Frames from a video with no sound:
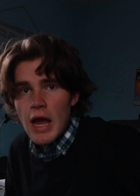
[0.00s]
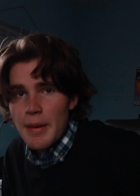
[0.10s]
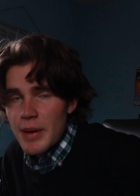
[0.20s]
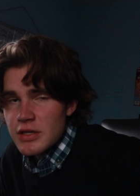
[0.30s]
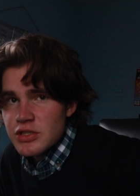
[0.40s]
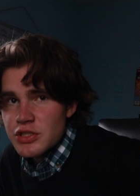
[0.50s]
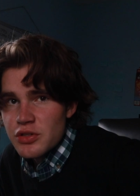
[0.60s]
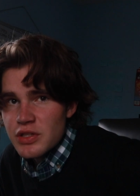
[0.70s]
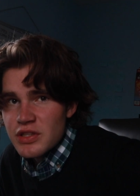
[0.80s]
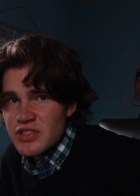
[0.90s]
I'm actually
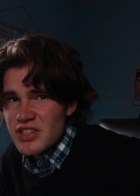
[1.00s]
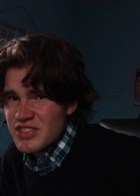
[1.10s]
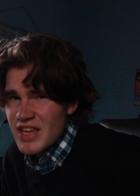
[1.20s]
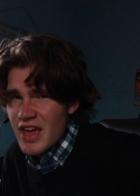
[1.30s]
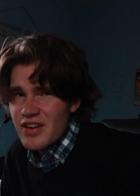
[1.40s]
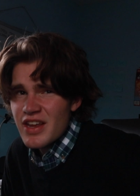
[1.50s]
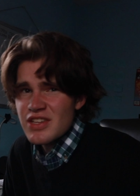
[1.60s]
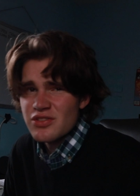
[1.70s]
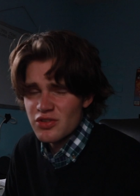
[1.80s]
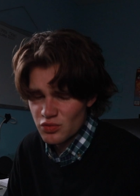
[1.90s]
shooting this on Saturday,
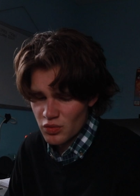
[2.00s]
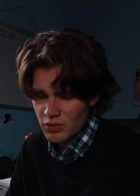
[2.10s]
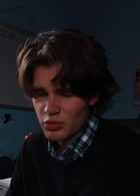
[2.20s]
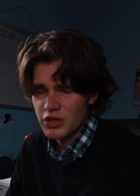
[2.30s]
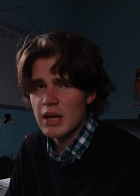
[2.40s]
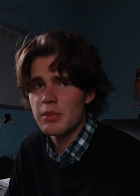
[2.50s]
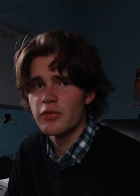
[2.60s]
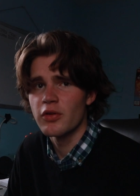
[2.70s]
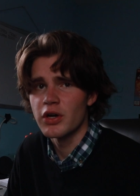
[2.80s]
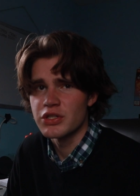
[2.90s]
so it's one more day
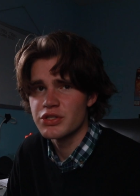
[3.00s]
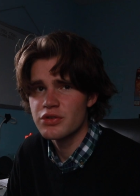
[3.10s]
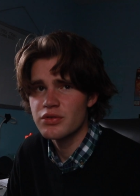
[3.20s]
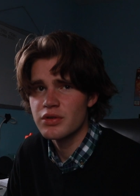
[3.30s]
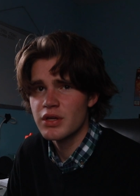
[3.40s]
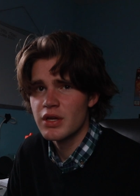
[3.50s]
before I shoot.